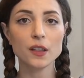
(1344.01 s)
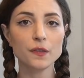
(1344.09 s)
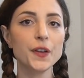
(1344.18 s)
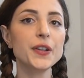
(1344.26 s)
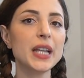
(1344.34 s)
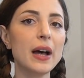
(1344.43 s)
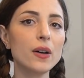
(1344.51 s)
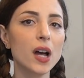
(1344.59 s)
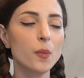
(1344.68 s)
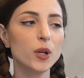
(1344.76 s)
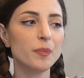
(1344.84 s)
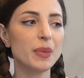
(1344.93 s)
The first
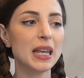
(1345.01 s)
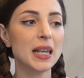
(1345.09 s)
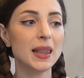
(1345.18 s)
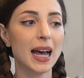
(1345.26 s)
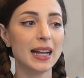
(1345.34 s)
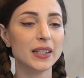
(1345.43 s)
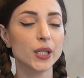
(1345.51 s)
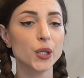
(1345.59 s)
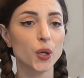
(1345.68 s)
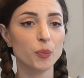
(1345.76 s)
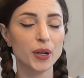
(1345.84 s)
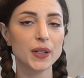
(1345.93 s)
outcome would be that
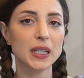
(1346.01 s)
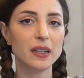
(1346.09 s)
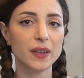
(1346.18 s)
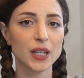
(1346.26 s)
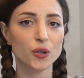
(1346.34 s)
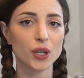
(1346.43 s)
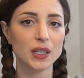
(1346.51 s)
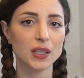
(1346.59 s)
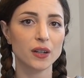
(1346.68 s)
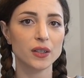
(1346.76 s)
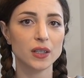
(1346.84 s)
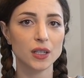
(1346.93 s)
your person of interest
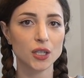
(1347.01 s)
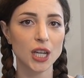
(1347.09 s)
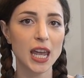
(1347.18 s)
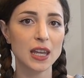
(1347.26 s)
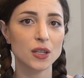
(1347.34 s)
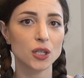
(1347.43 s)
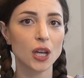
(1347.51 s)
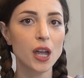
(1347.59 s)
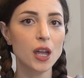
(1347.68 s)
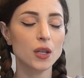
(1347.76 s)
starts to change.